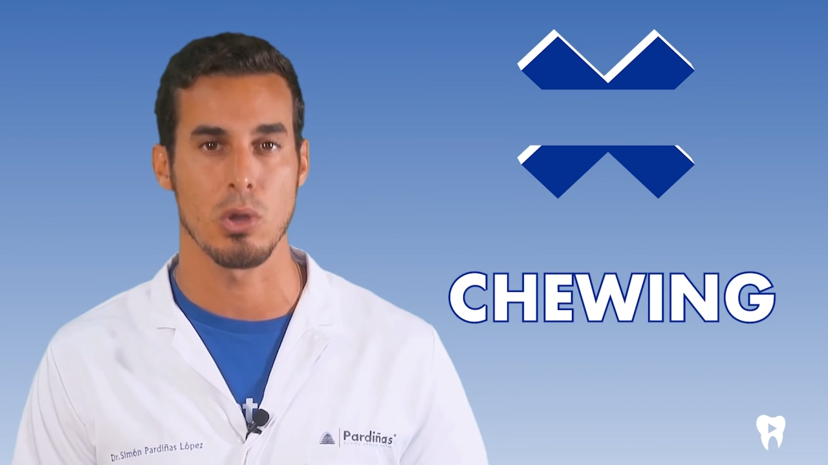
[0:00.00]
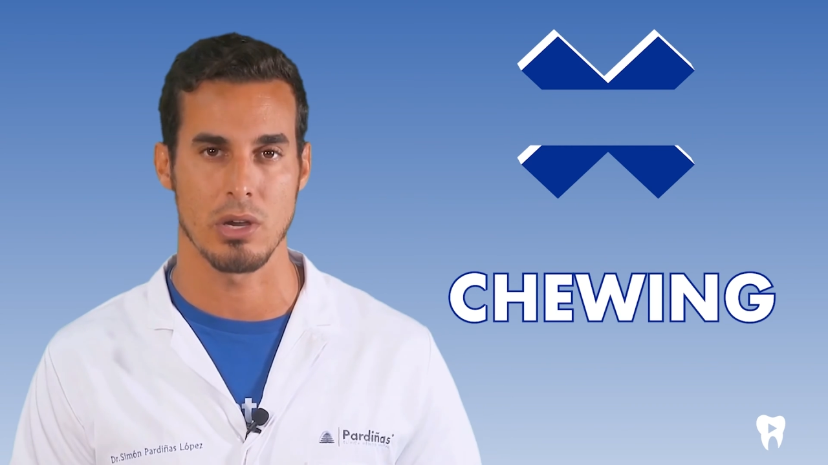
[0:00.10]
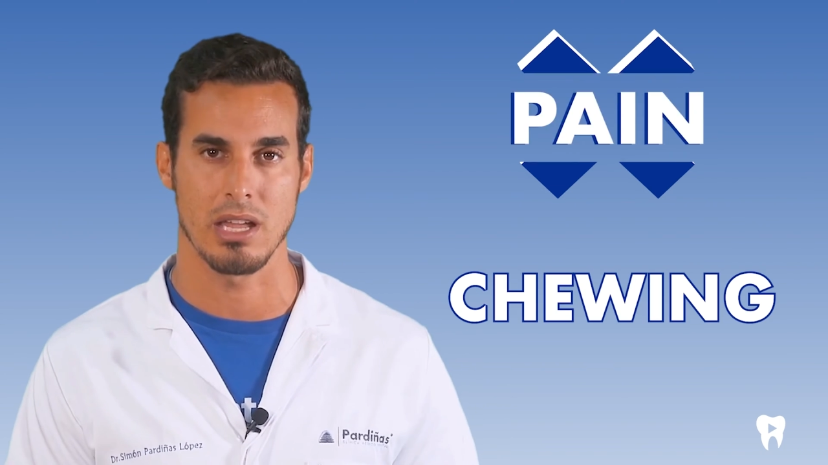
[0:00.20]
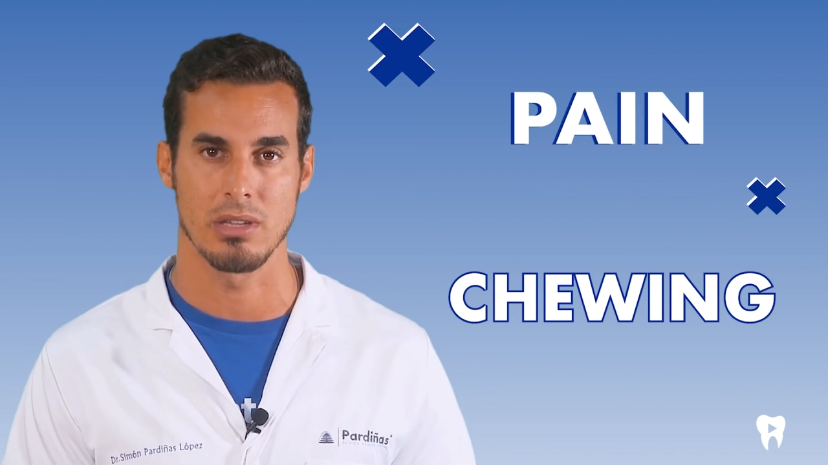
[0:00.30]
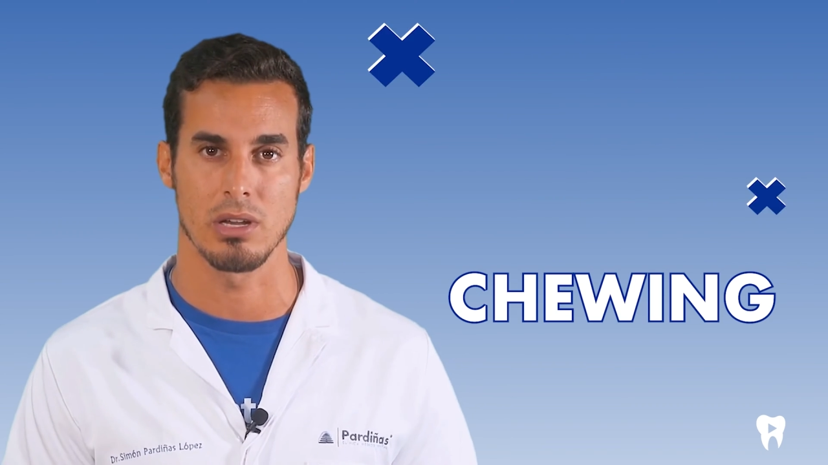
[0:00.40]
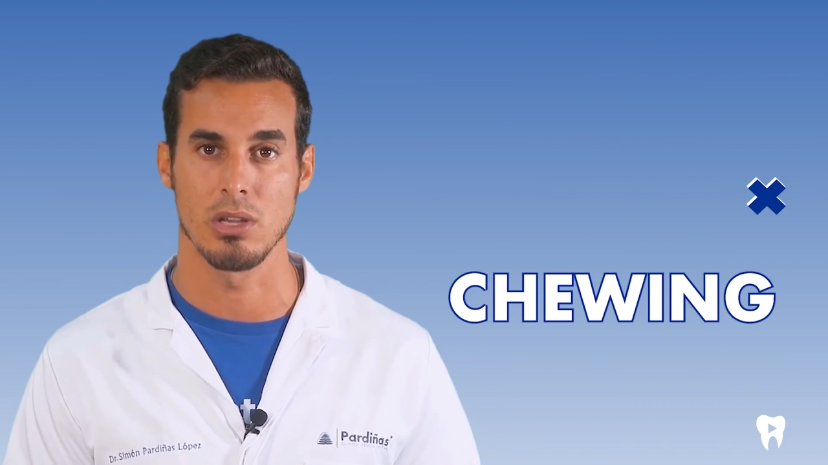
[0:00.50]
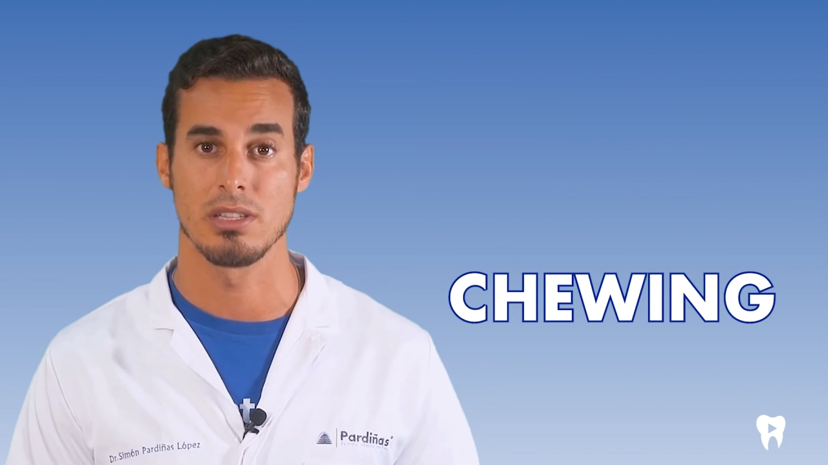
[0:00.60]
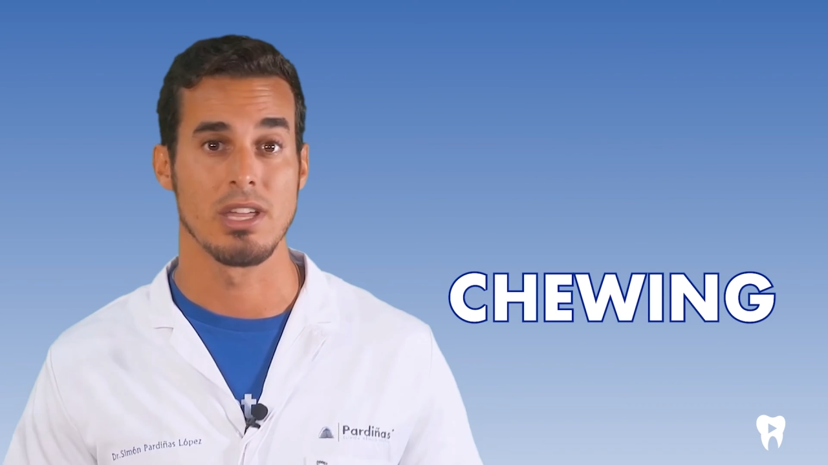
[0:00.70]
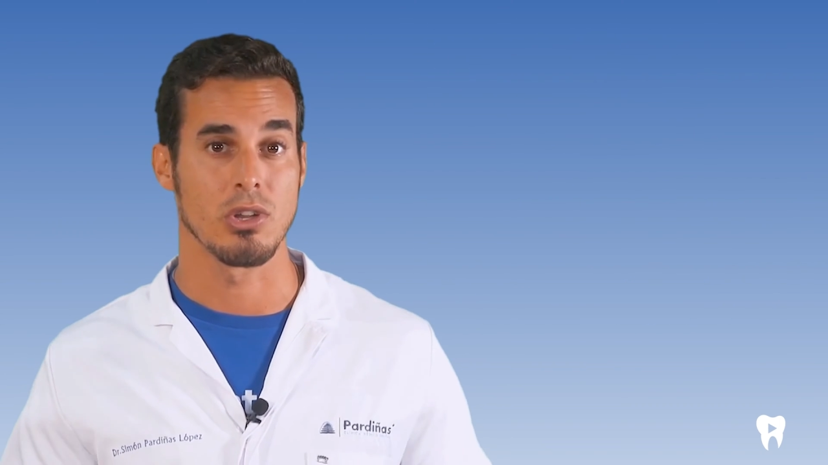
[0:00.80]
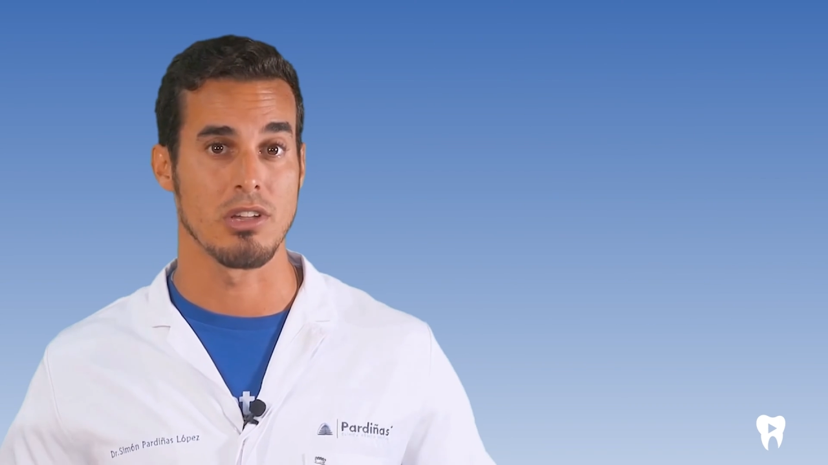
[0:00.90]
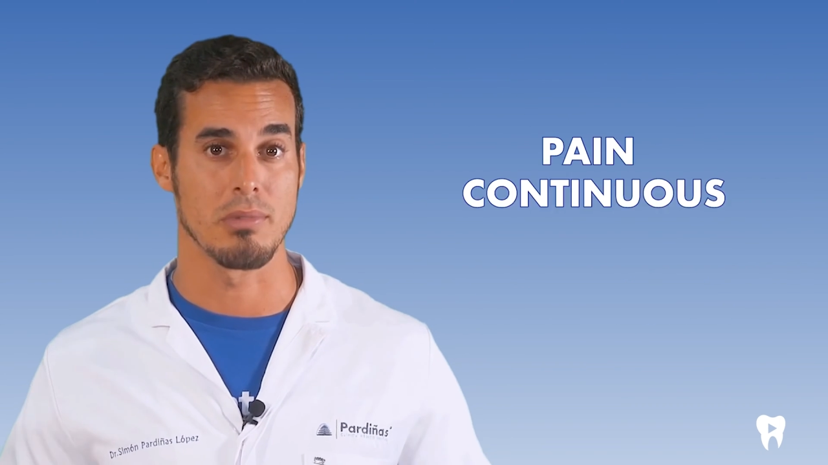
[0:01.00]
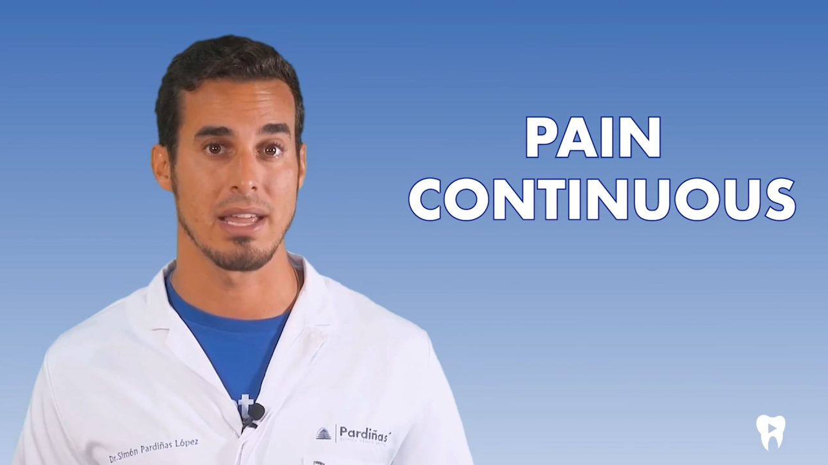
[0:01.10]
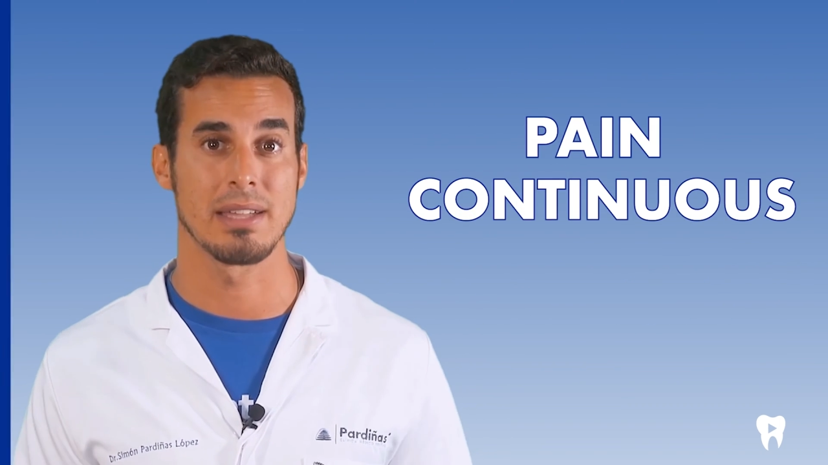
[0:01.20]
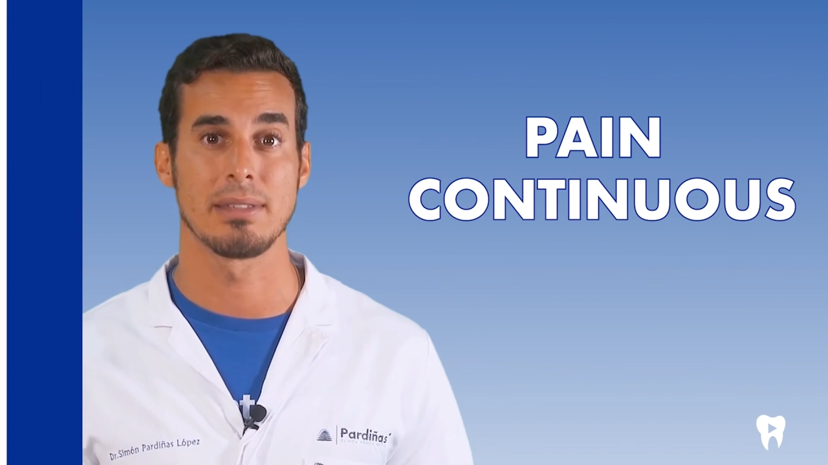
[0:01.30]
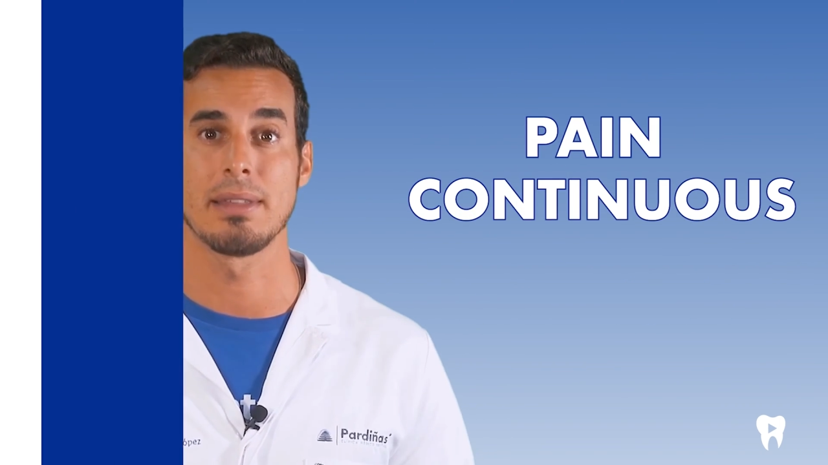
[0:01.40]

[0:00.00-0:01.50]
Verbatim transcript: or even continuous pain.